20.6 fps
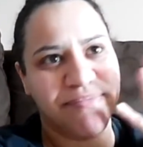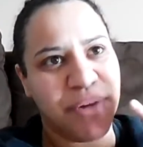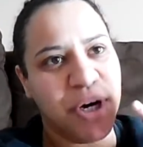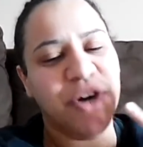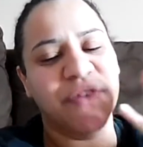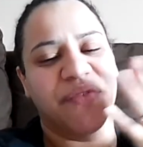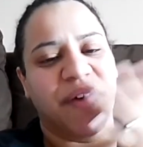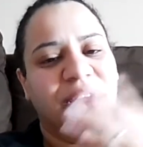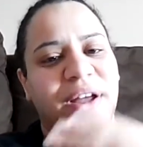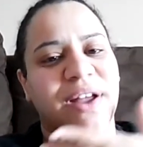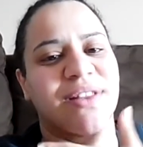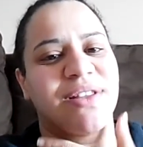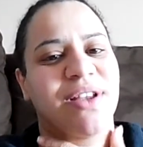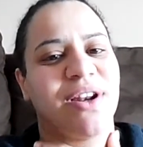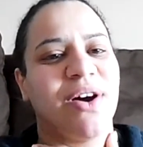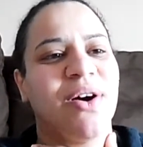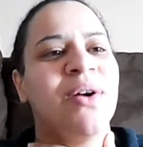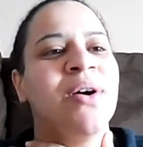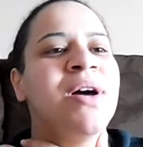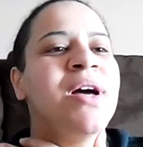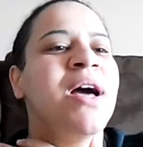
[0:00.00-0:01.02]
perfect you
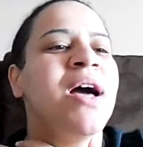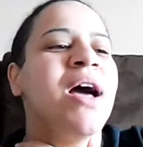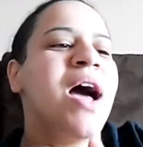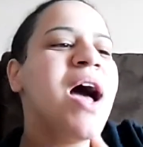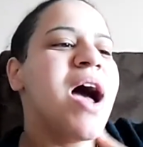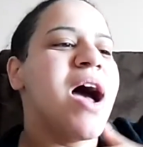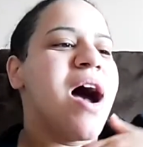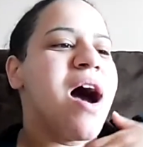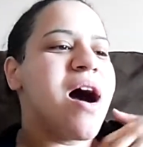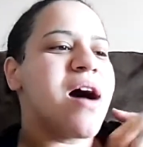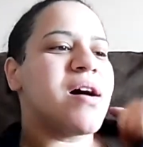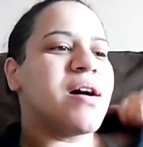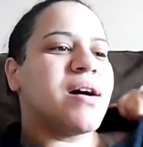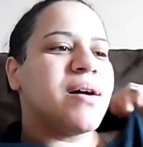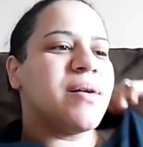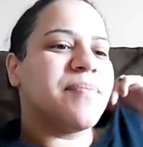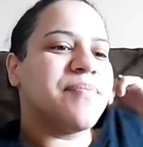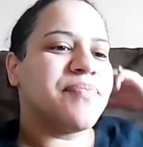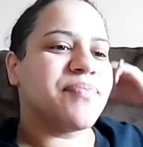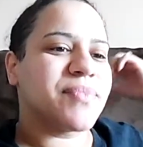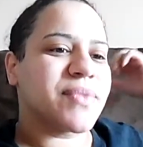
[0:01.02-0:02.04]
know
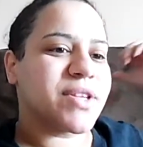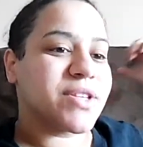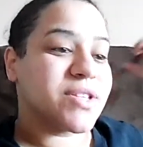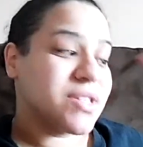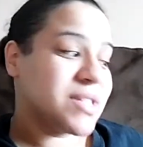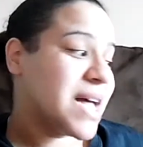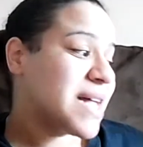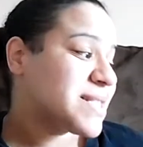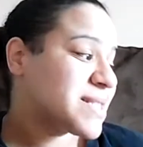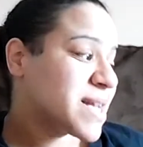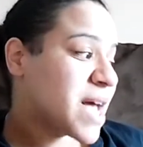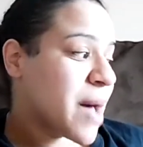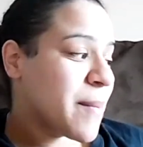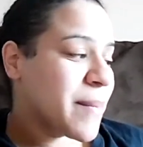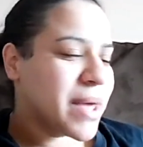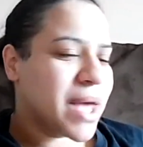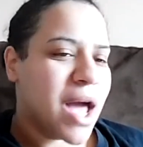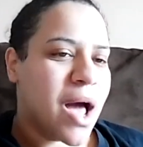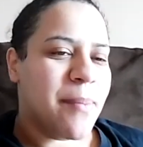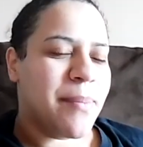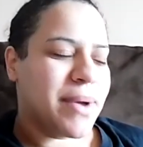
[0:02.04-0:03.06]
um, so that's
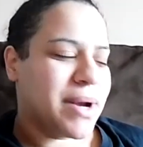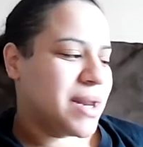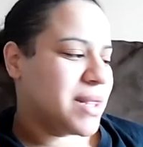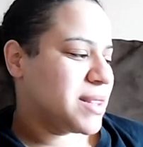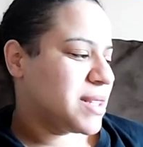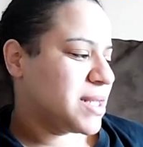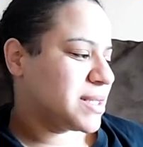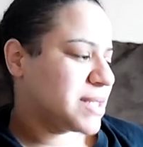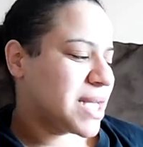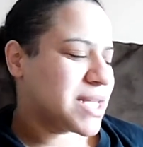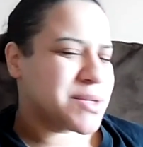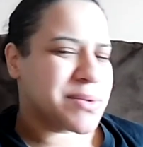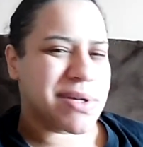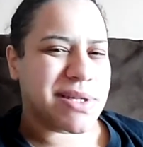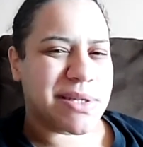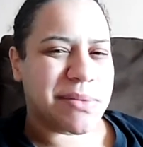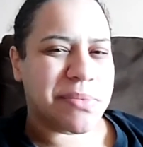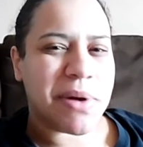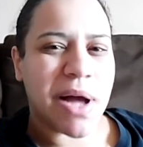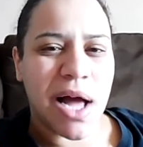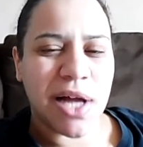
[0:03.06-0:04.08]
coming up, and I think that's why
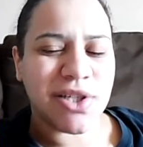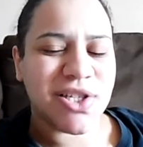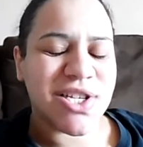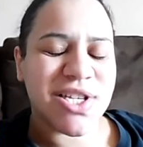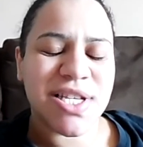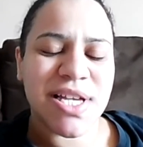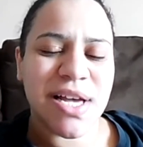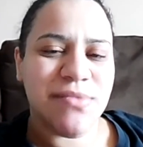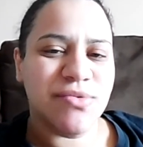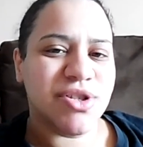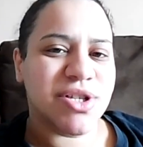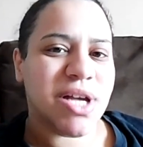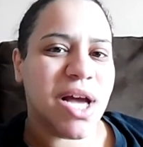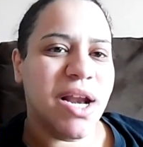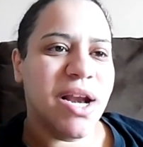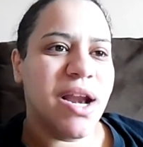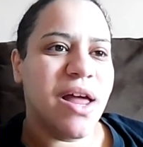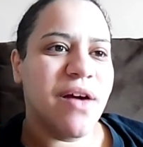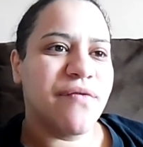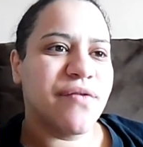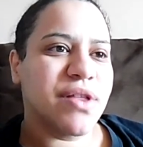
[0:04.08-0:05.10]
subconsciously I'm just
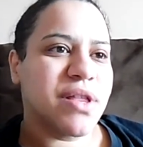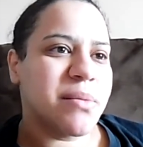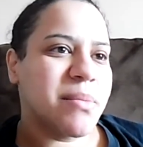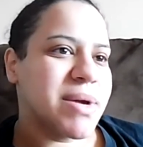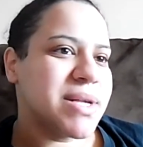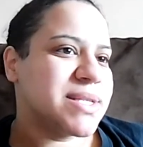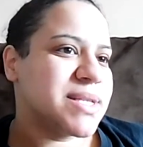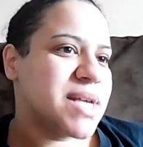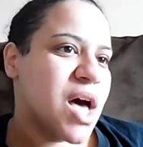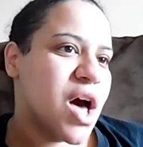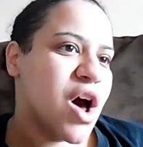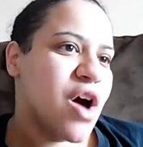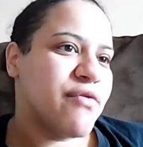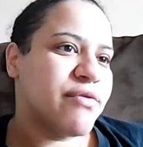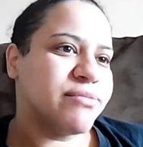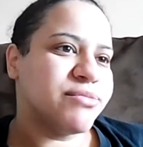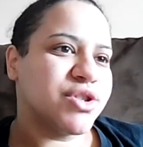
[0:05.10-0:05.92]
kind of not feeling myself.